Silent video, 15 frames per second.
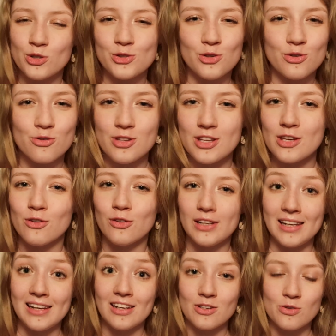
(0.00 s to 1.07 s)
sort of thing you're
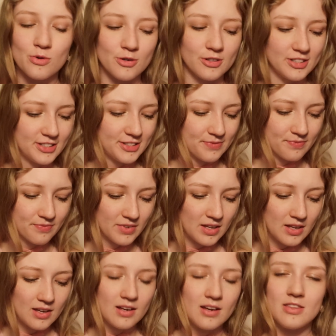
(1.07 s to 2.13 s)
leaning towards.
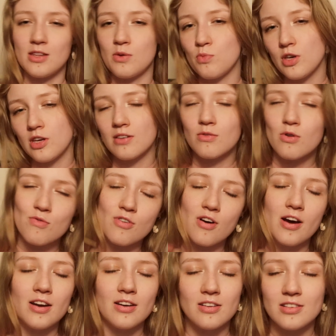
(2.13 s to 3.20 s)
And then we can
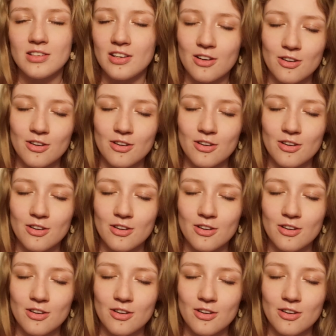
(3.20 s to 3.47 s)
refine and,